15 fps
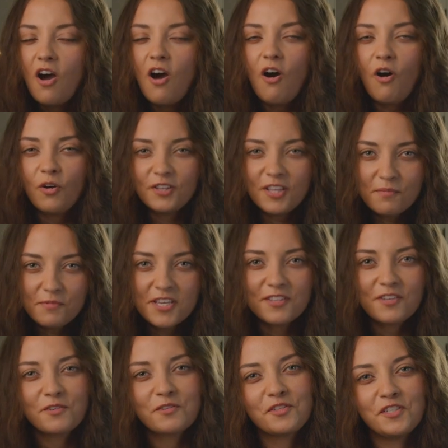That's all
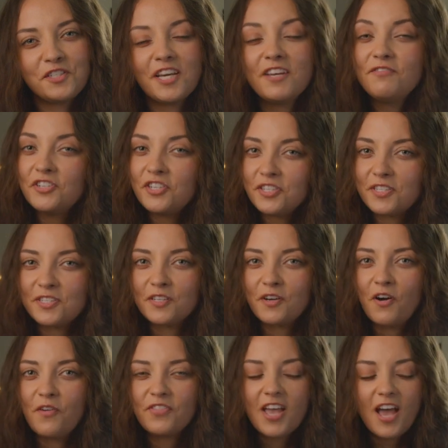from me today,
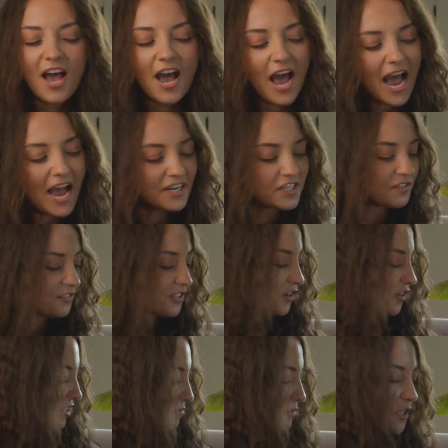and as I am
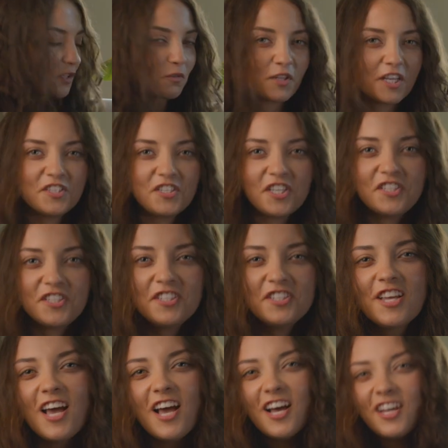comfortable sitting here,
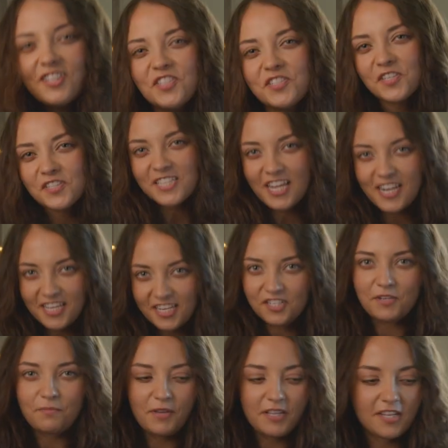I'll stay another
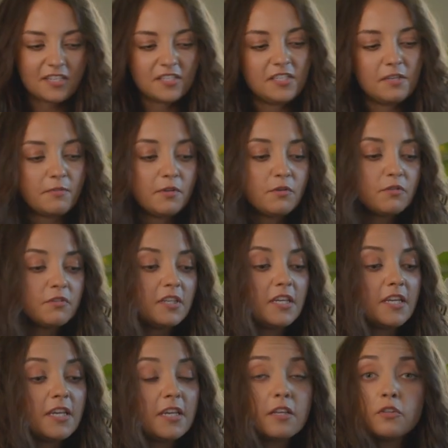15 minutes and
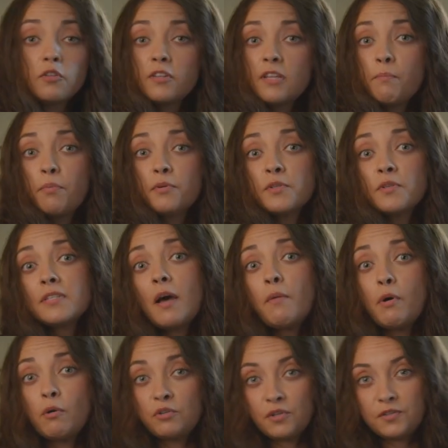add the other devices
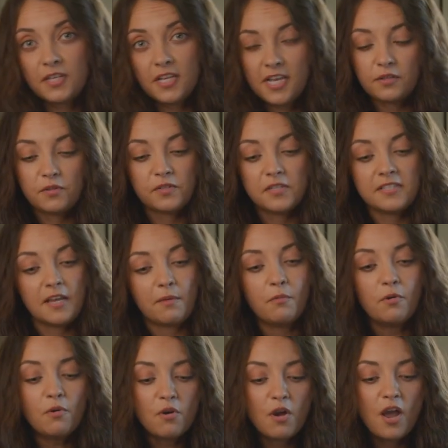to the system,
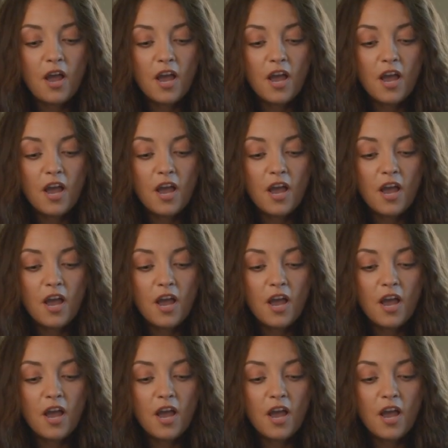so